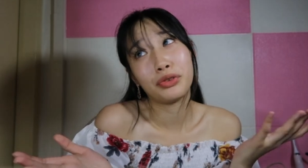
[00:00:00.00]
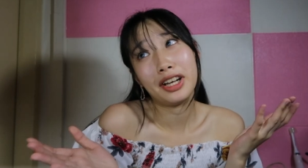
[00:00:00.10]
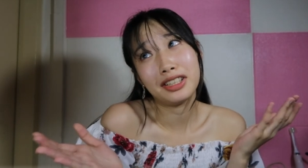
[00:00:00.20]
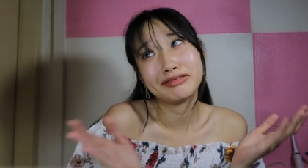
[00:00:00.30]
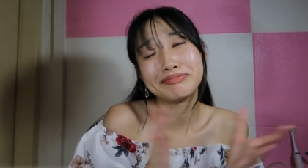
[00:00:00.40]

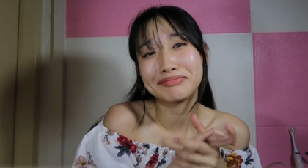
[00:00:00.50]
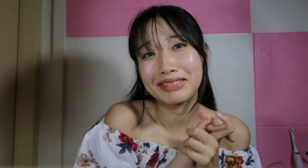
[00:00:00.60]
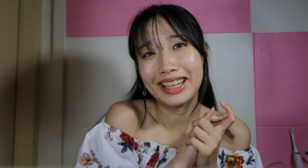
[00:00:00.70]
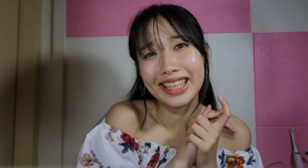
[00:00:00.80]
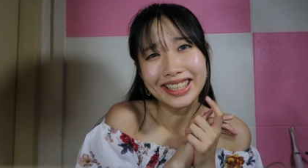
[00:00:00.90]
Well,
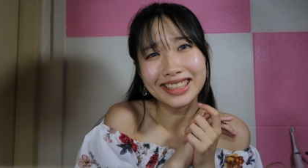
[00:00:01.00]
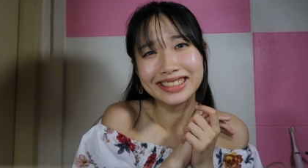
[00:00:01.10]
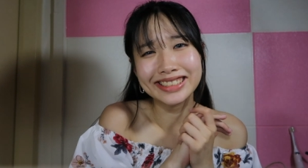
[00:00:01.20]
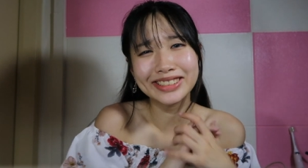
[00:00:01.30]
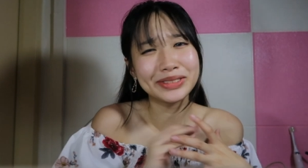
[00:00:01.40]
I
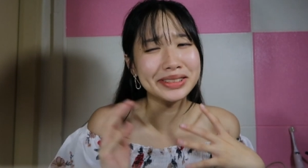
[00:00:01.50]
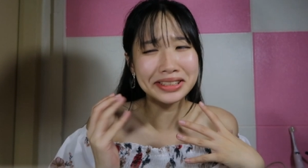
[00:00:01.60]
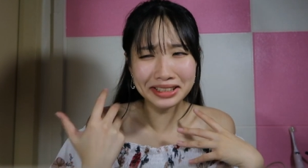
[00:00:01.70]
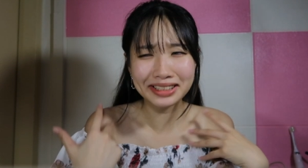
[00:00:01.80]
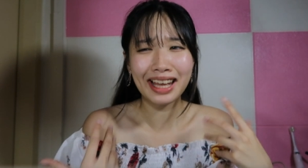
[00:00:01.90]
guess the only
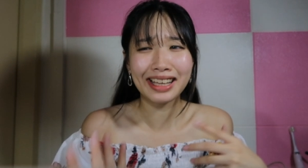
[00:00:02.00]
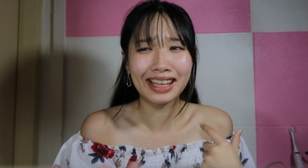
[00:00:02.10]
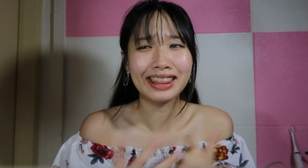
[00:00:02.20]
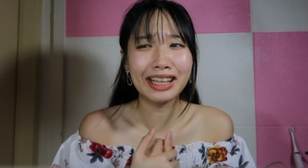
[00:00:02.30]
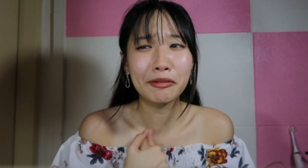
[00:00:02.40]
thing that I
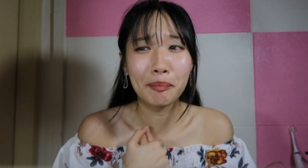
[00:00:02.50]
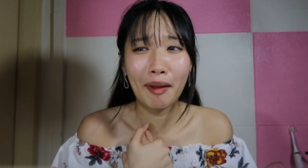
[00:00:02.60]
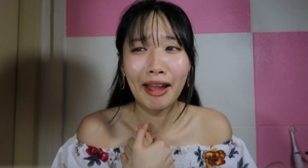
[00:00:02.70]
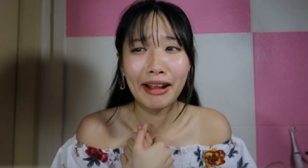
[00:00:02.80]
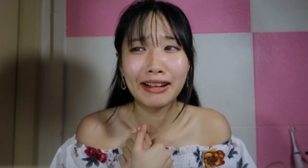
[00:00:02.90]
can take
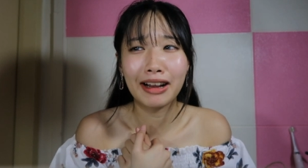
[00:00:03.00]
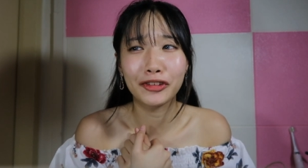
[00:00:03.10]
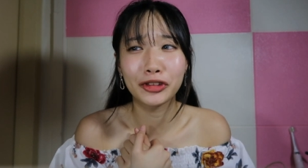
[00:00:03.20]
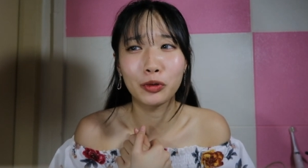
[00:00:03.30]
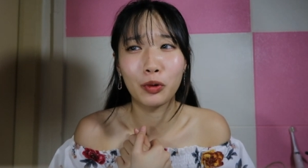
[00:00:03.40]
back
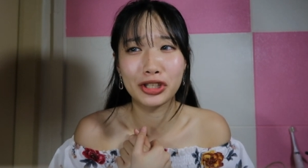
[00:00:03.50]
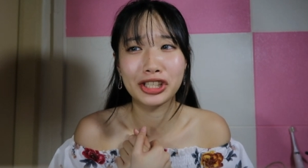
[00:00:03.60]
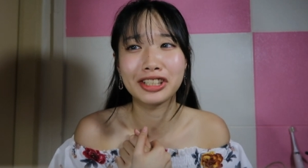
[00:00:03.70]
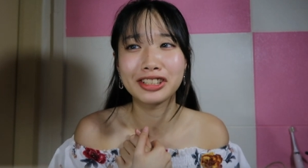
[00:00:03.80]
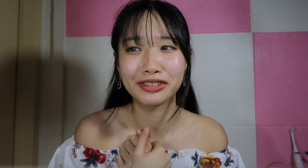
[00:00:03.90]
after
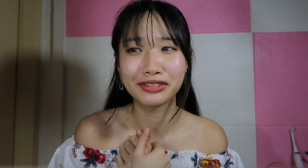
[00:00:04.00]
watching the